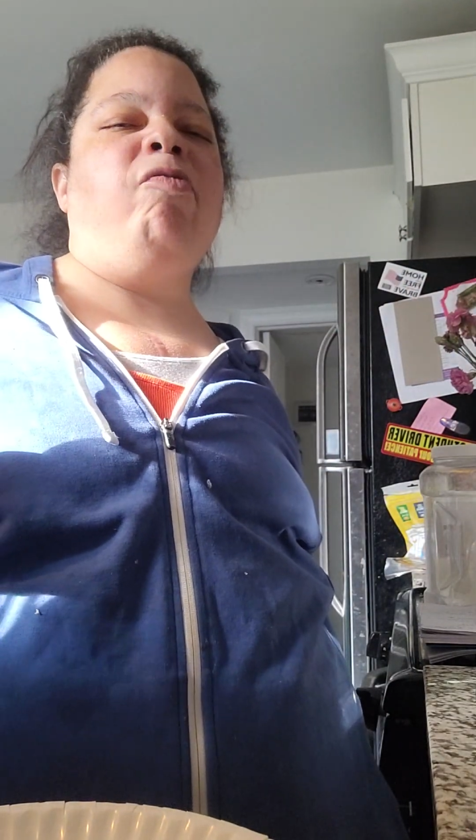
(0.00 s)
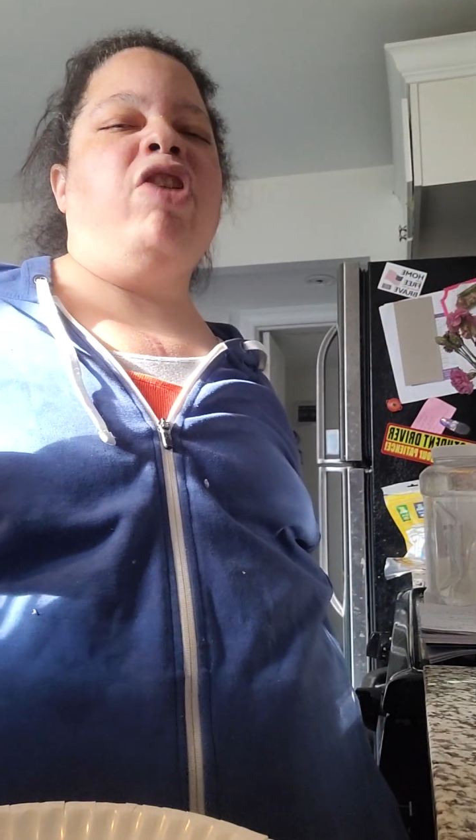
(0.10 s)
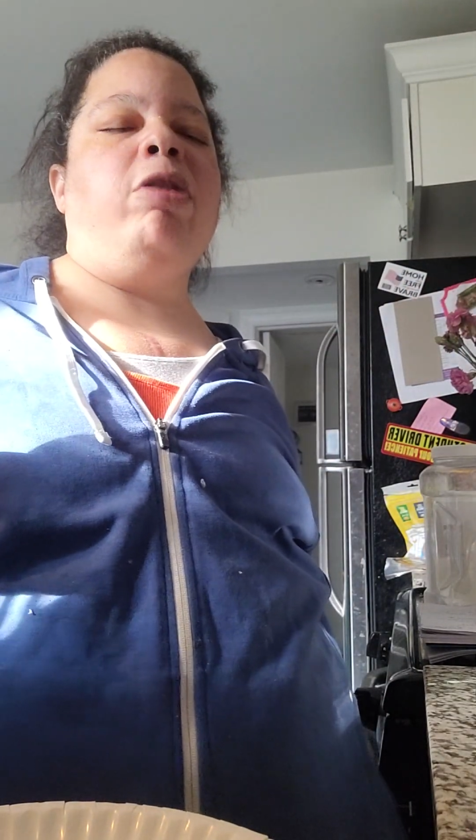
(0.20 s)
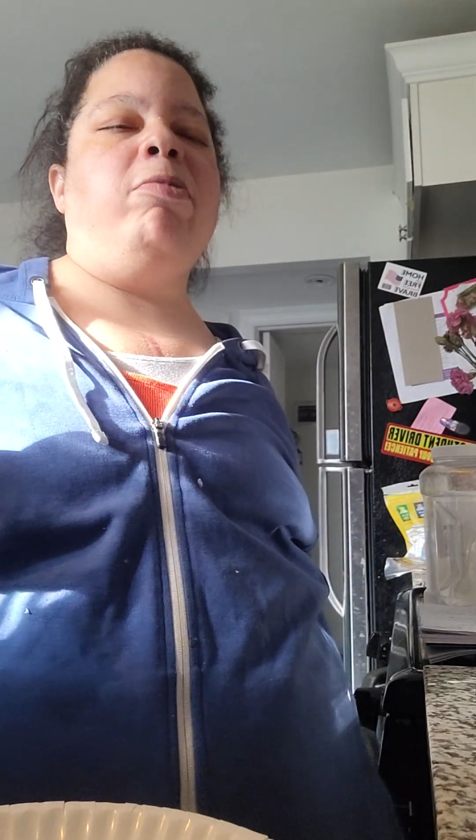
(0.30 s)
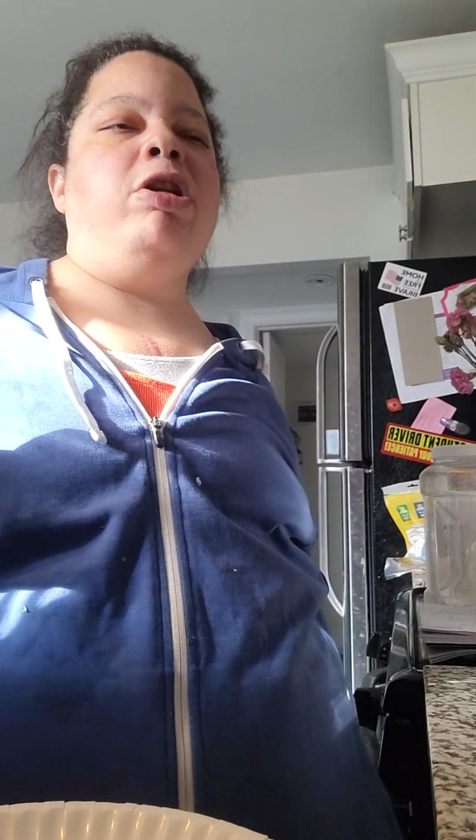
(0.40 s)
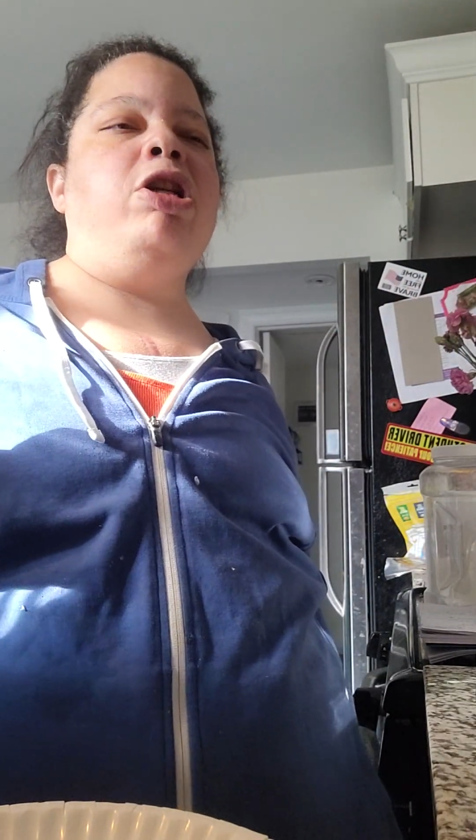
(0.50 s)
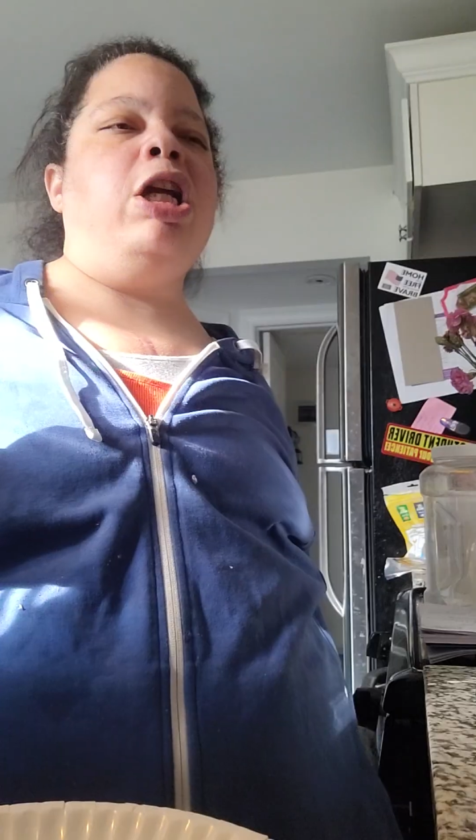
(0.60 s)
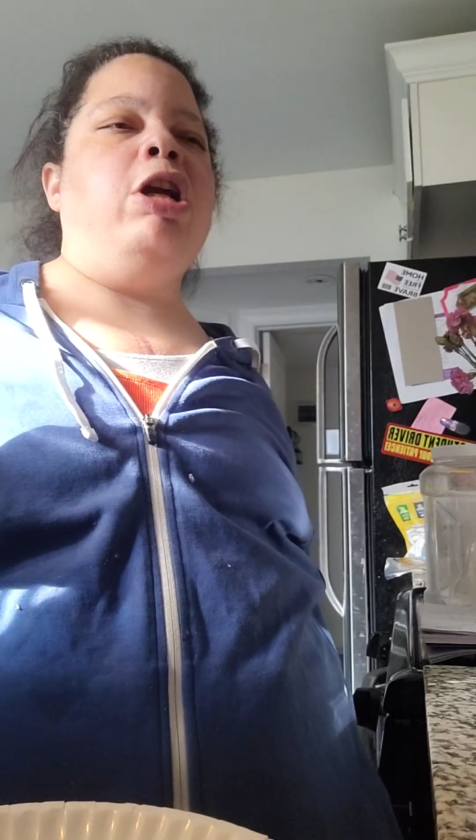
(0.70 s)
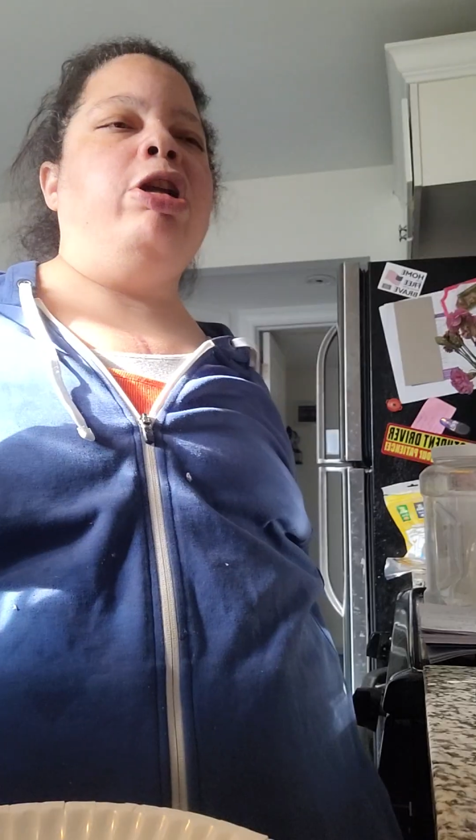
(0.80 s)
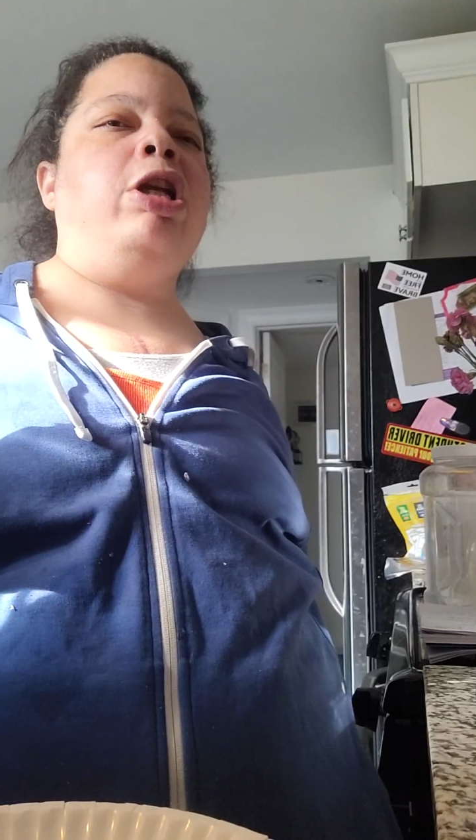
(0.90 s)
vitamin
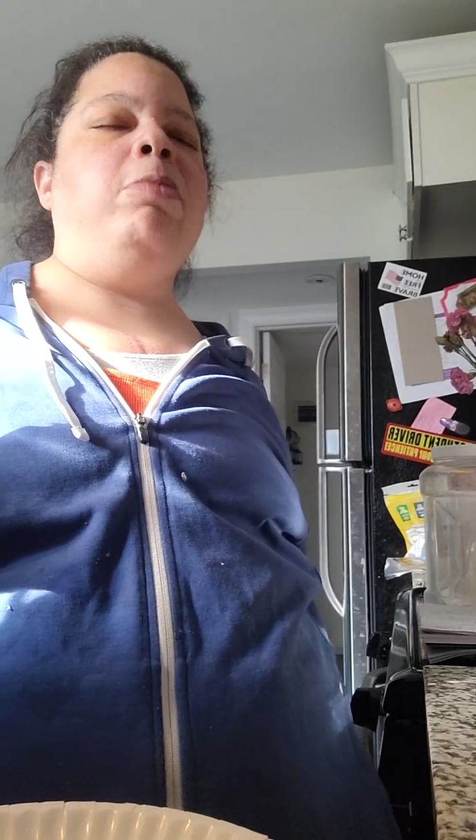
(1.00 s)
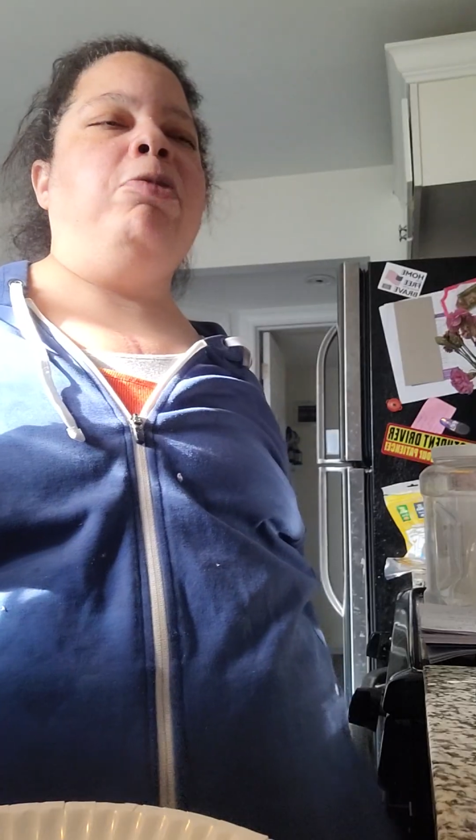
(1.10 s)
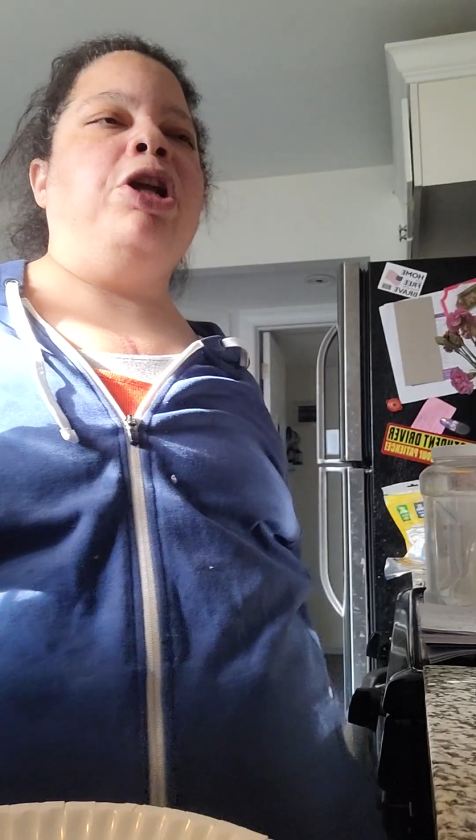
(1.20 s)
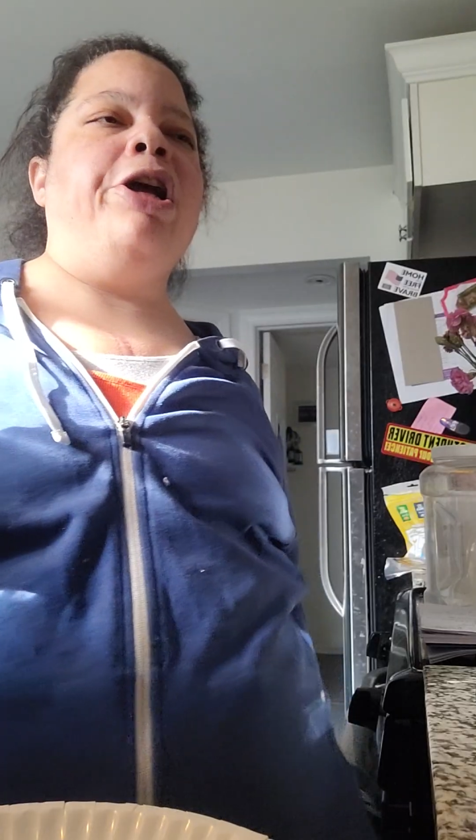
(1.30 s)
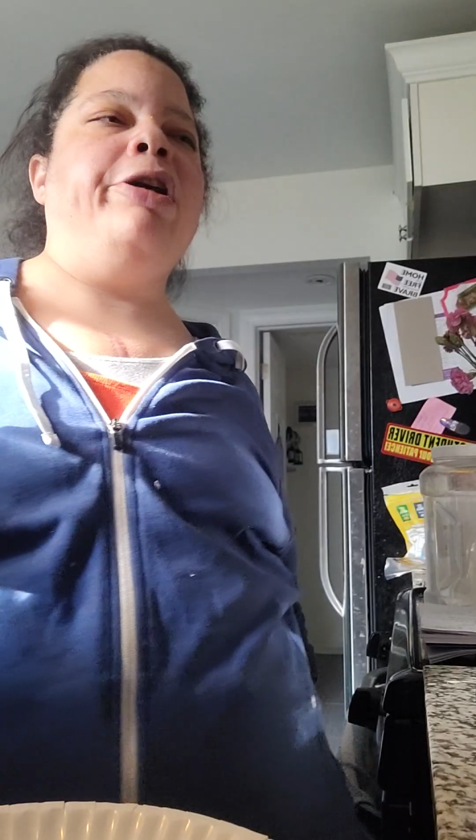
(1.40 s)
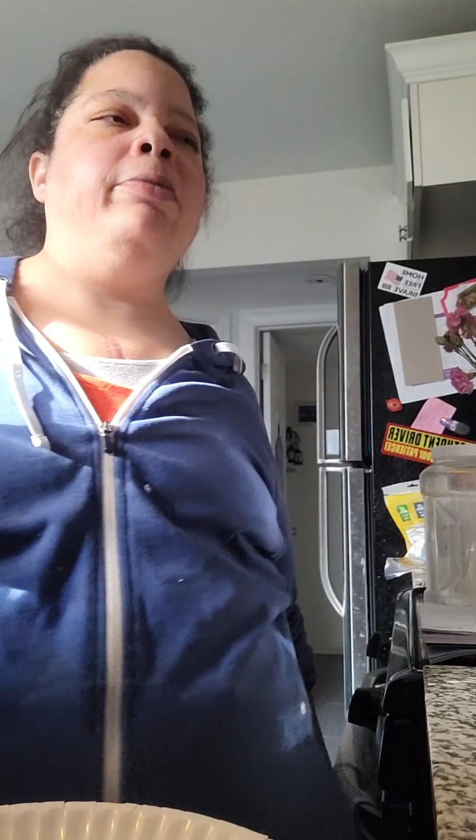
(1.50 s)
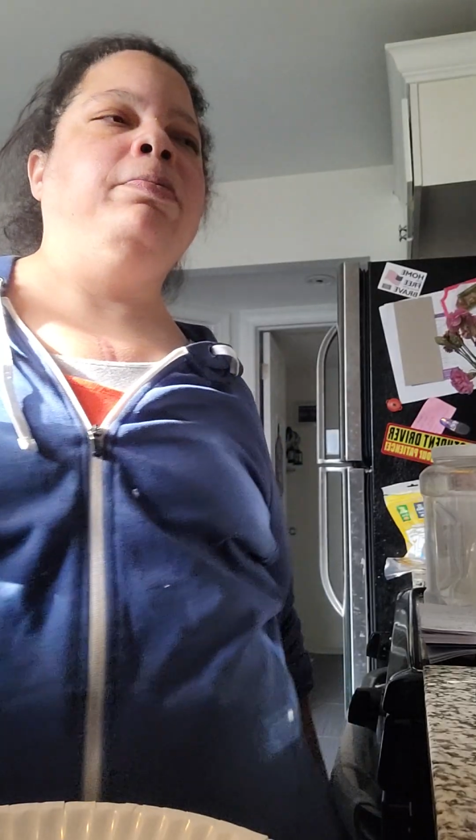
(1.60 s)
C, it seems like.